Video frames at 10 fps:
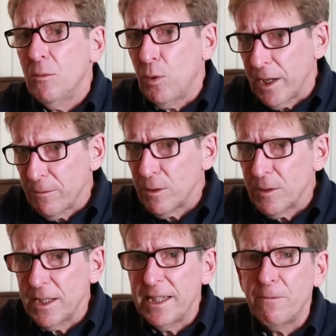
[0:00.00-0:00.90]

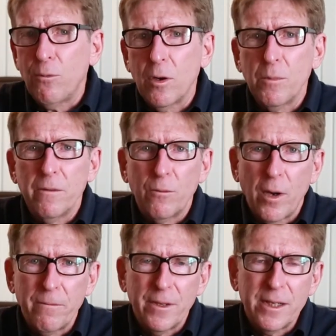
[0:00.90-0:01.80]
whatever, any form of
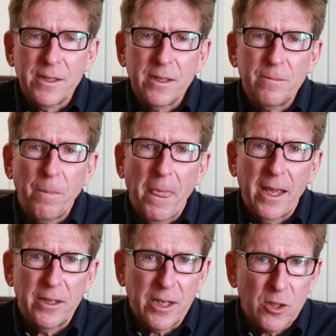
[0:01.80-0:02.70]
guaifenesin
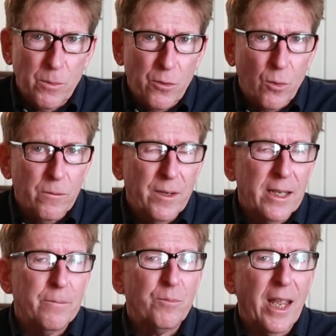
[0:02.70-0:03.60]
and
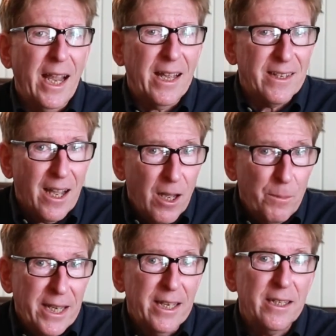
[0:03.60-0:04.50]
dextromethorphan, and
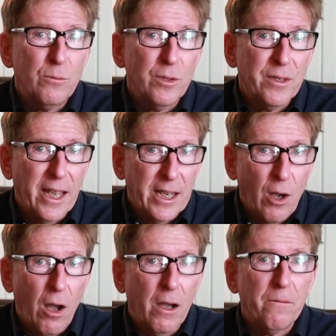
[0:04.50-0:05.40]
come in with a
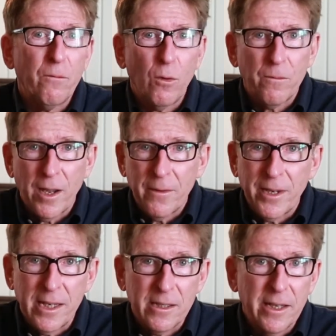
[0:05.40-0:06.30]
cough 4 or 5
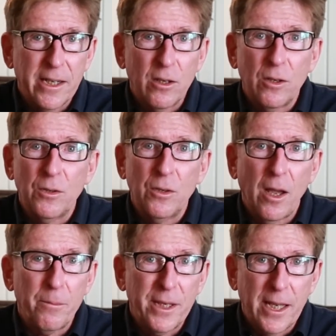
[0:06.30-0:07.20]
days later,
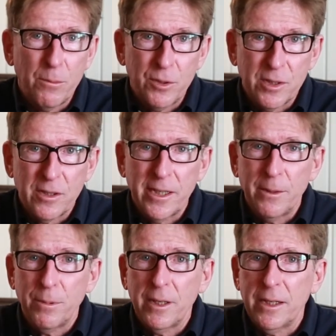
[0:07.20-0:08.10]
not being able to
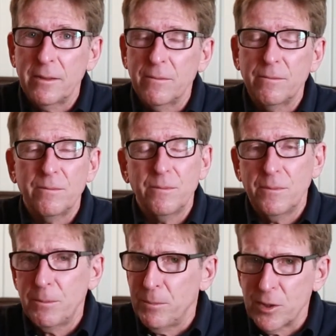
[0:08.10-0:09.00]
sleep and
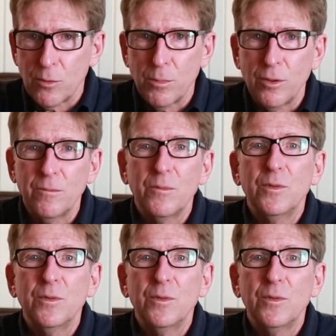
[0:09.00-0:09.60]
miserable,